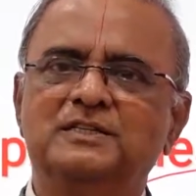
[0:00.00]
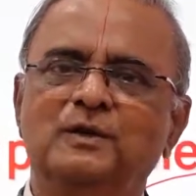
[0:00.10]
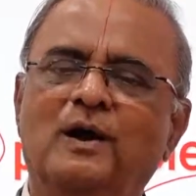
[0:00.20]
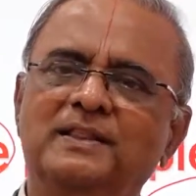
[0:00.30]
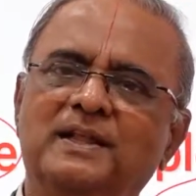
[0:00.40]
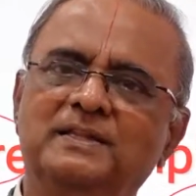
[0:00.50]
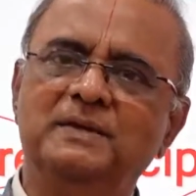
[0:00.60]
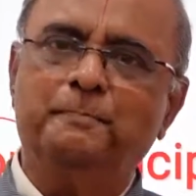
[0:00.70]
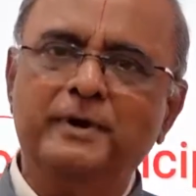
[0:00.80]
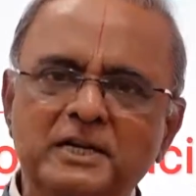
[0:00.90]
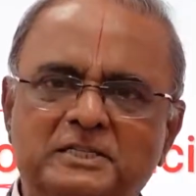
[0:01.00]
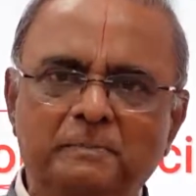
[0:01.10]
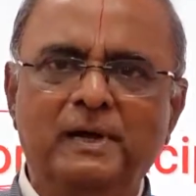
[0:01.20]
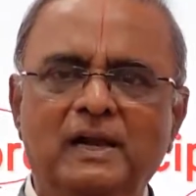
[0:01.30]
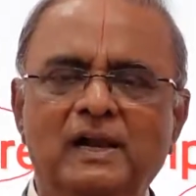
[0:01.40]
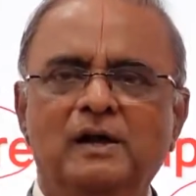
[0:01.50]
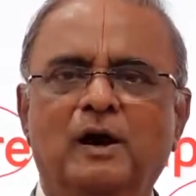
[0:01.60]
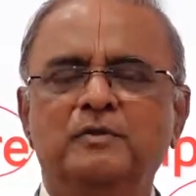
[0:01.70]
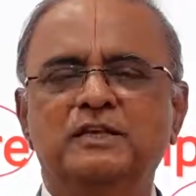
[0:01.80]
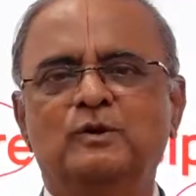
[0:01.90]
It's not that the principal
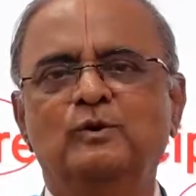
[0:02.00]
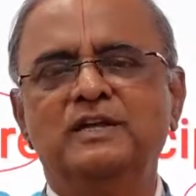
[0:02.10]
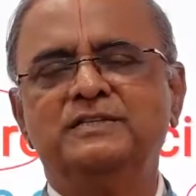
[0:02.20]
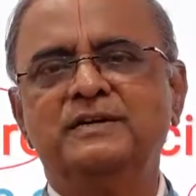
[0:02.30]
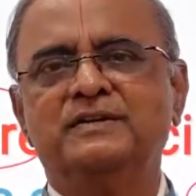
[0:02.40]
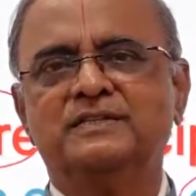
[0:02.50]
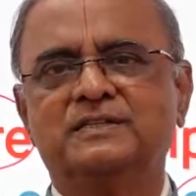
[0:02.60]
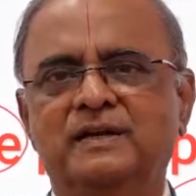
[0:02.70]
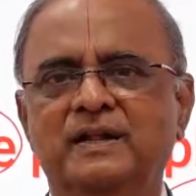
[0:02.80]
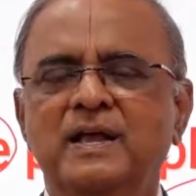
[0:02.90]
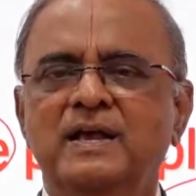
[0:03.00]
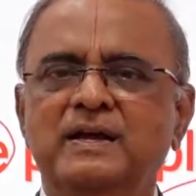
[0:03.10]
of the school is interested.